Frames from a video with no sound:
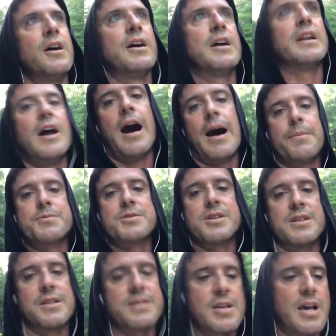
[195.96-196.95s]
and
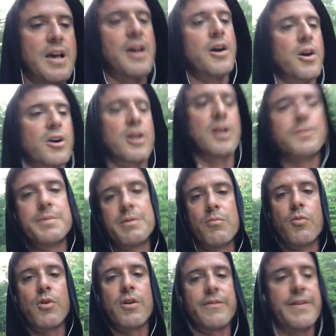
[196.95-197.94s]
options are going to be
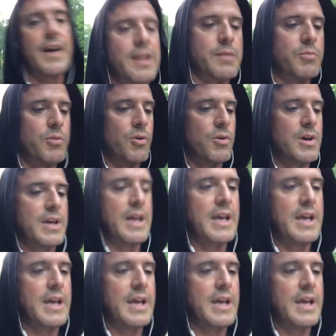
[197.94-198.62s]
more available.